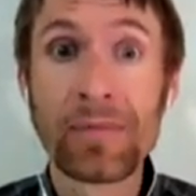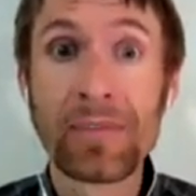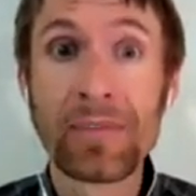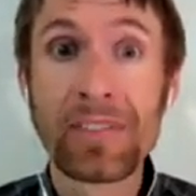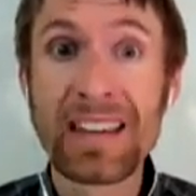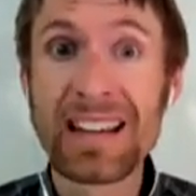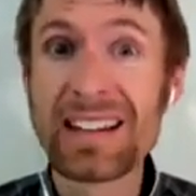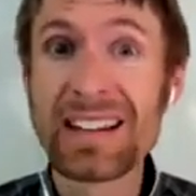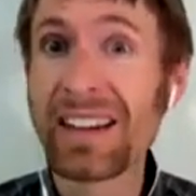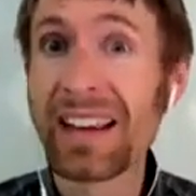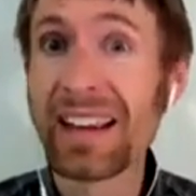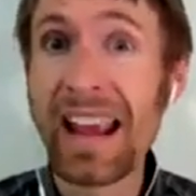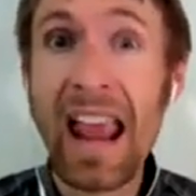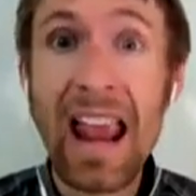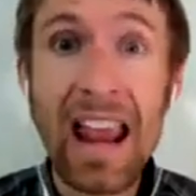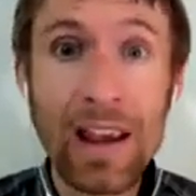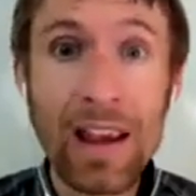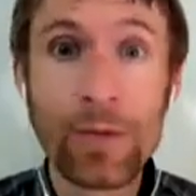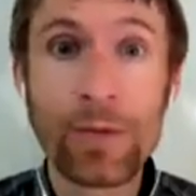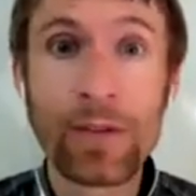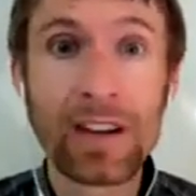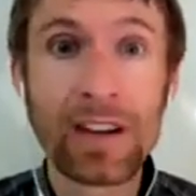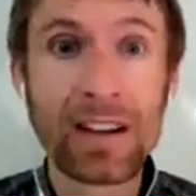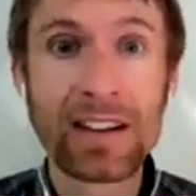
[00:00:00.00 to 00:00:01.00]
things like
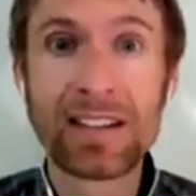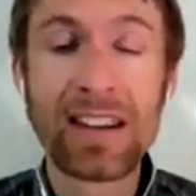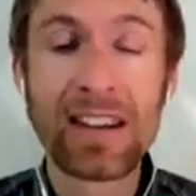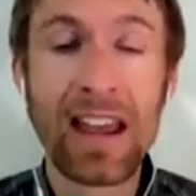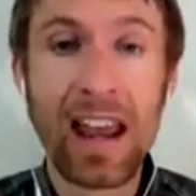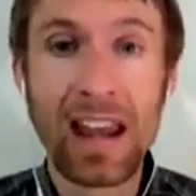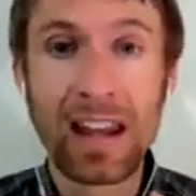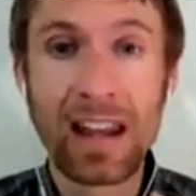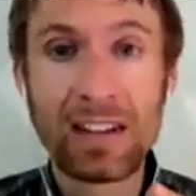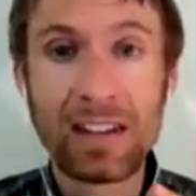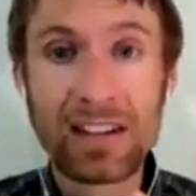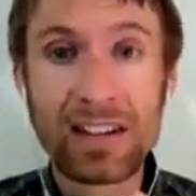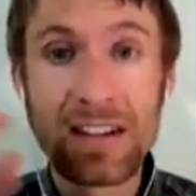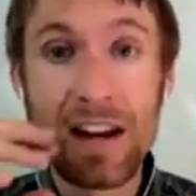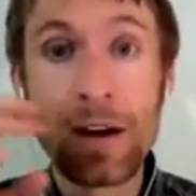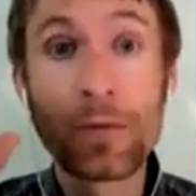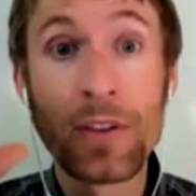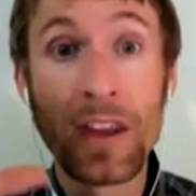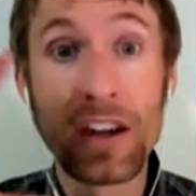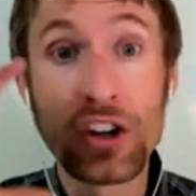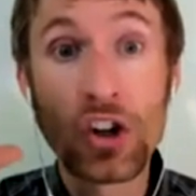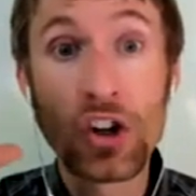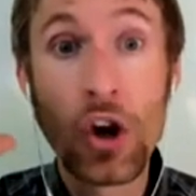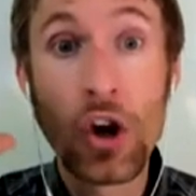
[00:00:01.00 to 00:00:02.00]
aphids and stuff
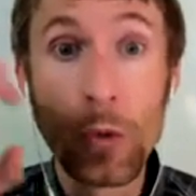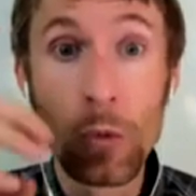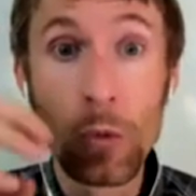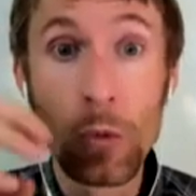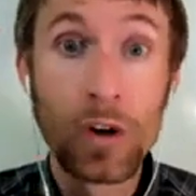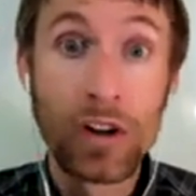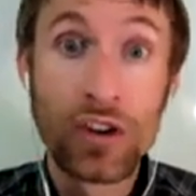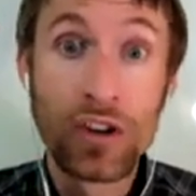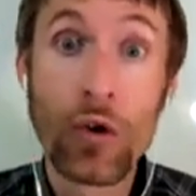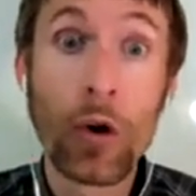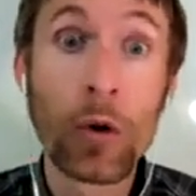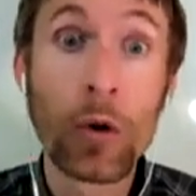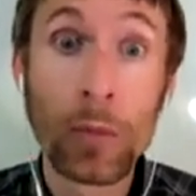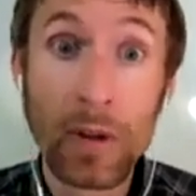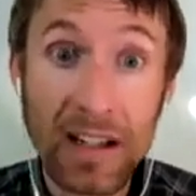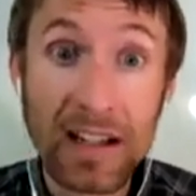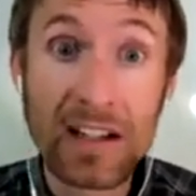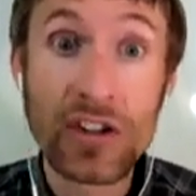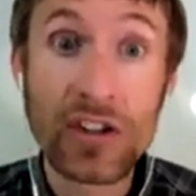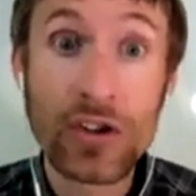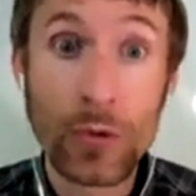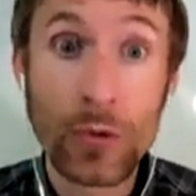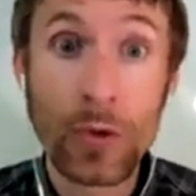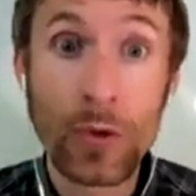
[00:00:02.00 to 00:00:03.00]
that would normally
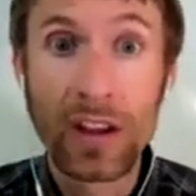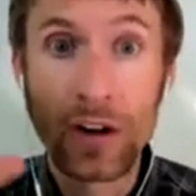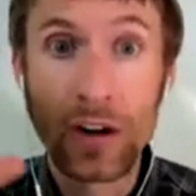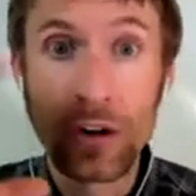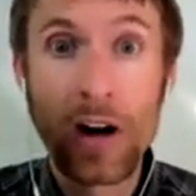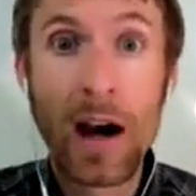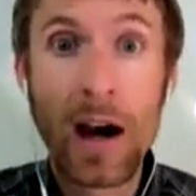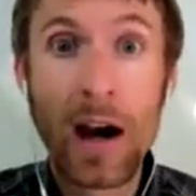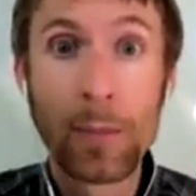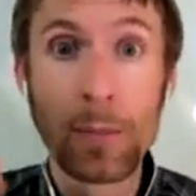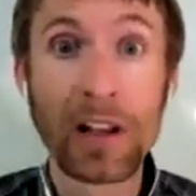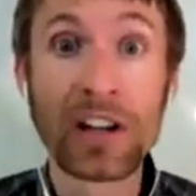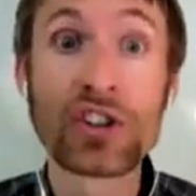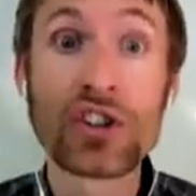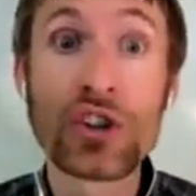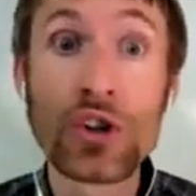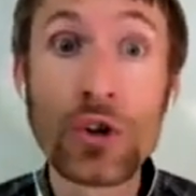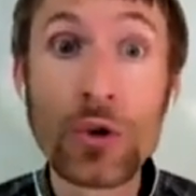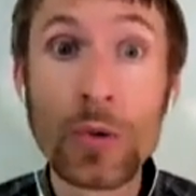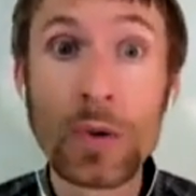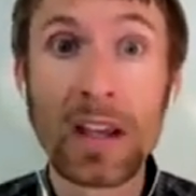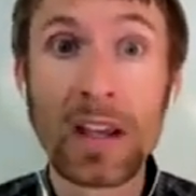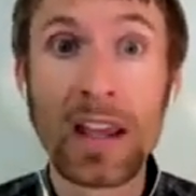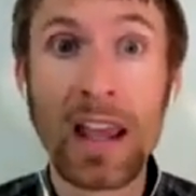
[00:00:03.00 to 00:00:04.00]
destroy the crop of
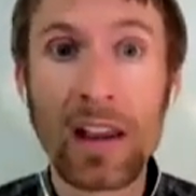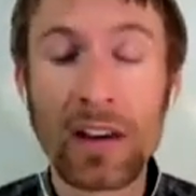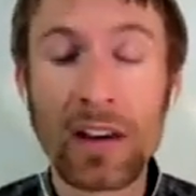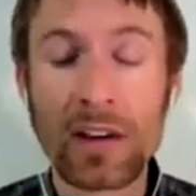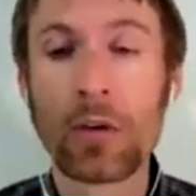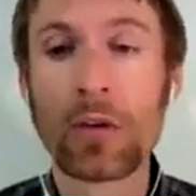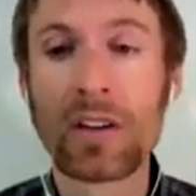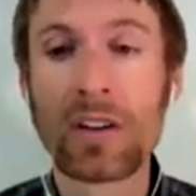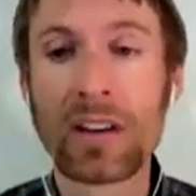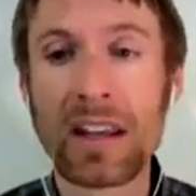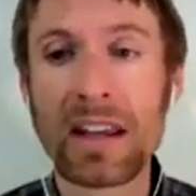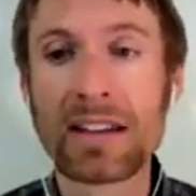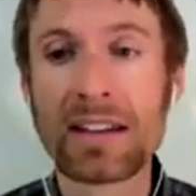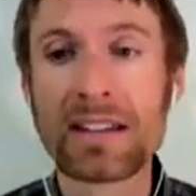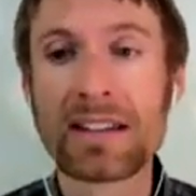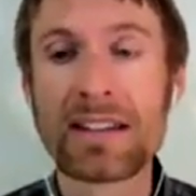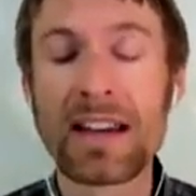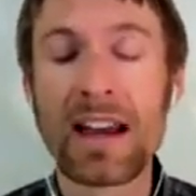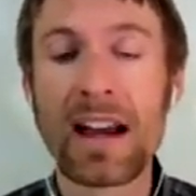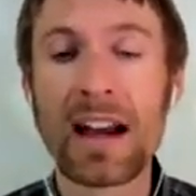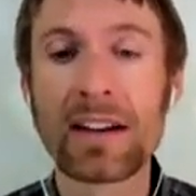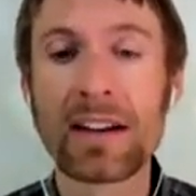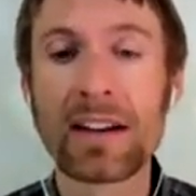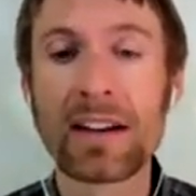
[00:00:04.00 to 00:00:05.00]
chewing
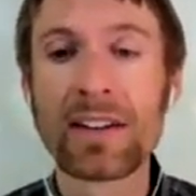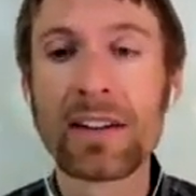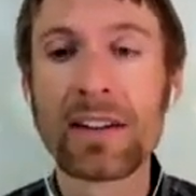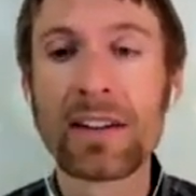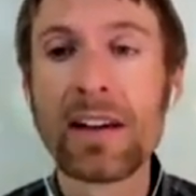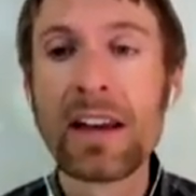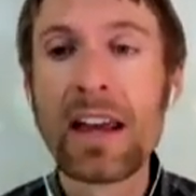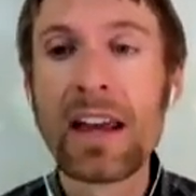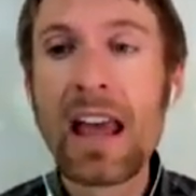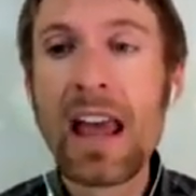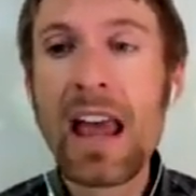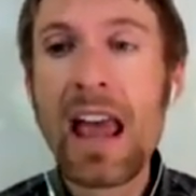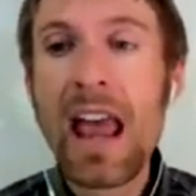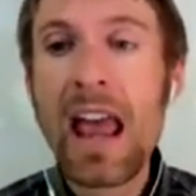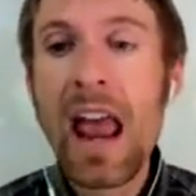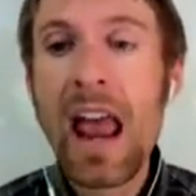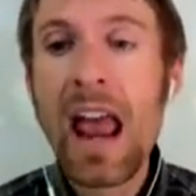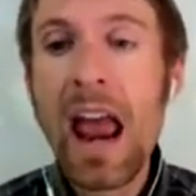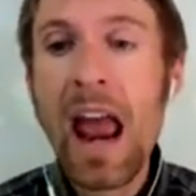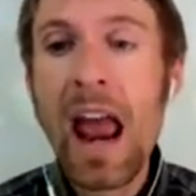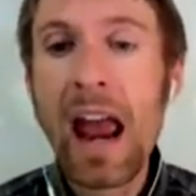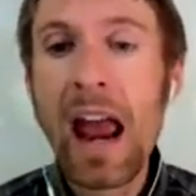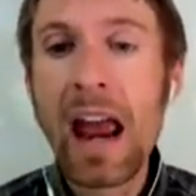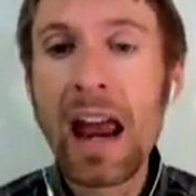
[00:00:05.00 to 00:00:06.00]
insects.
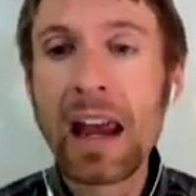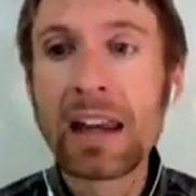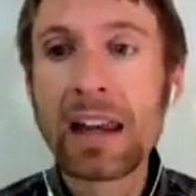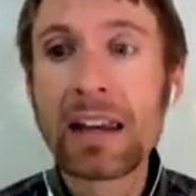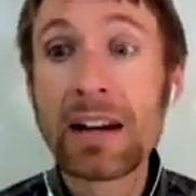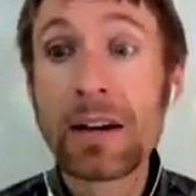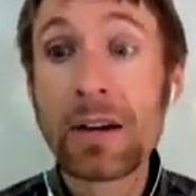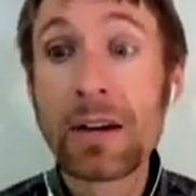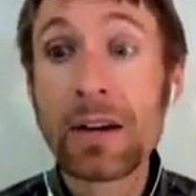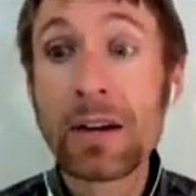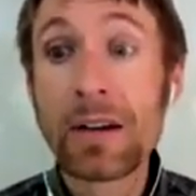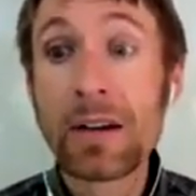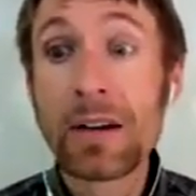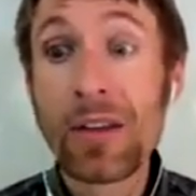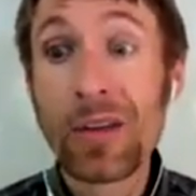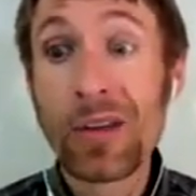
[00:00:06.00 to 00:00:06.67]
And they're